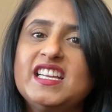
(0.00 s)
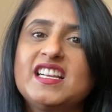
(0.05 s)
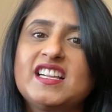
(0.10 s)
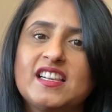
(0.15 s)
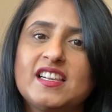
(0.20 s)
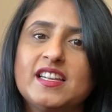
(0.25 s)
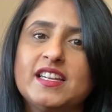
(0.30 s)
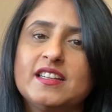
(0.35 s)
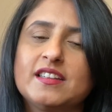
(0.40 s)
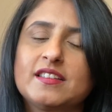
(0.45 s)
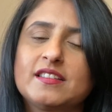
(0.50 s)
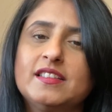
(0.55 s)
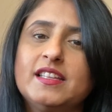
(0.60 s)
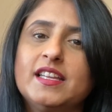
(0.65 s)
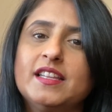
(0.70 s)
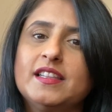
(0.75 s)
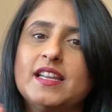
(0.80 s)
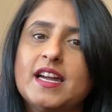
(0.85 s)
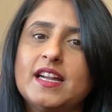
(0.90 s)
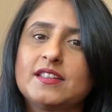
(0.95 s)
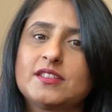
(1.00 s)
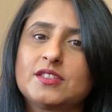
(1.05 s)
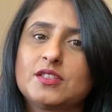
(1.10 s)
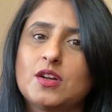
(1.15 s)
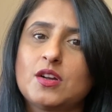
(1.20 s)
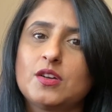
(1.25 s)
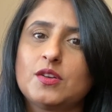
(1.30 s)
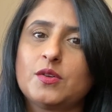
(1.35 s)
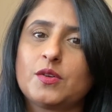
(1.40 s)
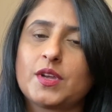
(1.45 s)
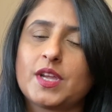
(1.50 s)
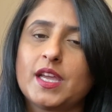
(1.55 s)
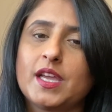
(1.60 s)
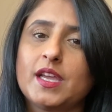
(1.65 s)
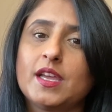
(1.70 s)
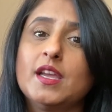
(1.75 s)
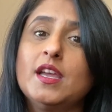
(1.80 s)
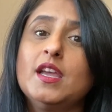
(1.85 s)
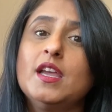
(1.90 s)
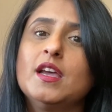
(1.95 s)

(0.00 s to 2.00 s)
Clint, then that's not okay,